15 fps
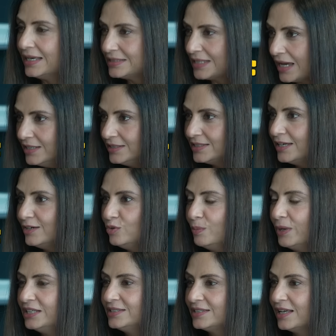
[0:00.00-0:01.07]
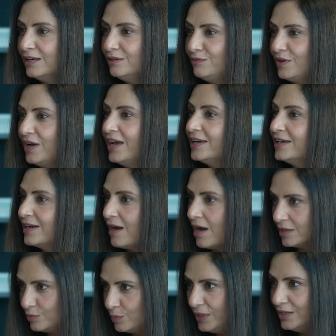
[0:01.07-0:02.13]
as I say to myself, I
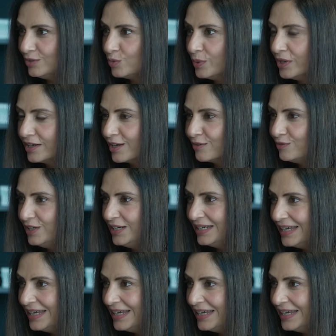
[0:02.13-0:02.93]
cartwheel to work every